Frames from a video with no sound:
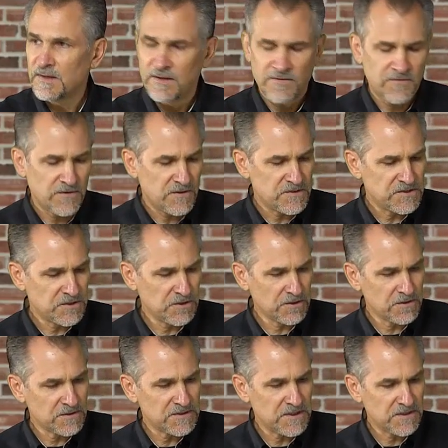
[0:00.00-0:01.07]
For the
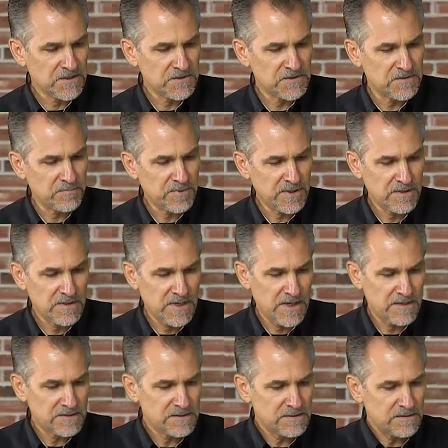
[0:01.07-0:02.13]
circles, I'll use a pin
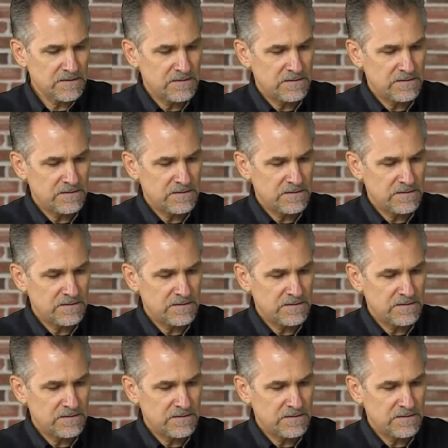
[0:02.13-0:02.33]
nest.